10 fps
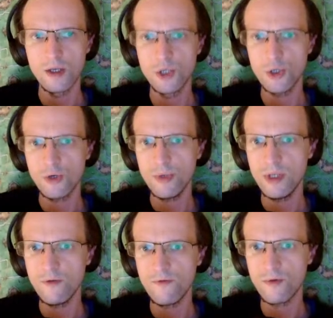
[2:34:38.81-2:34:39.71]

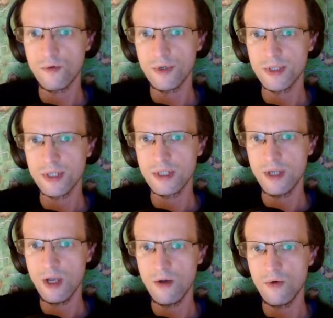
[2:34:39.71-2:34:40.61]
Germany, of course, is
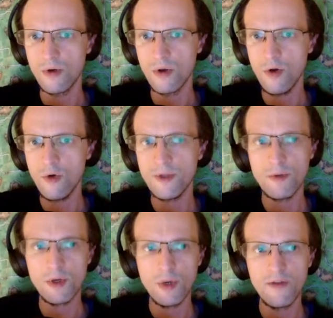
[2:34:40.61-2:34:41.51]
now... Oh, there we
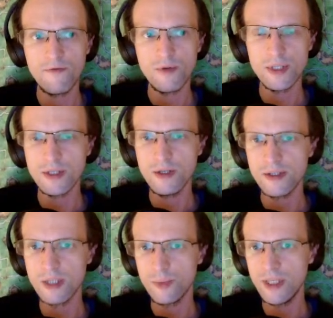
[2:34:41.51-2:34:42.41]
go. I have
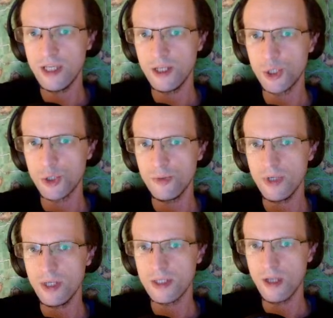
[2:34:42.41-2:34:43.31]
results updated.
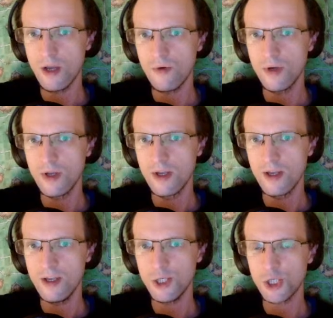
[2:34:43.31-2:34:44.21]
Germany is now
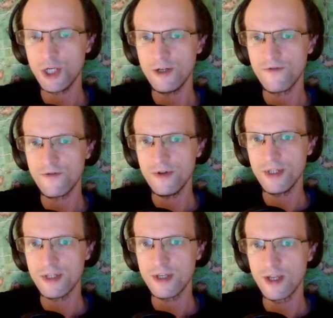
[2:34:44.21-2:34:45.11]
in shared
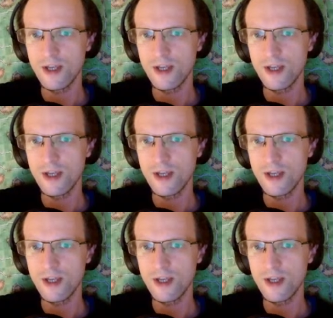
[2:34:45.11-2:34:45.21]
first.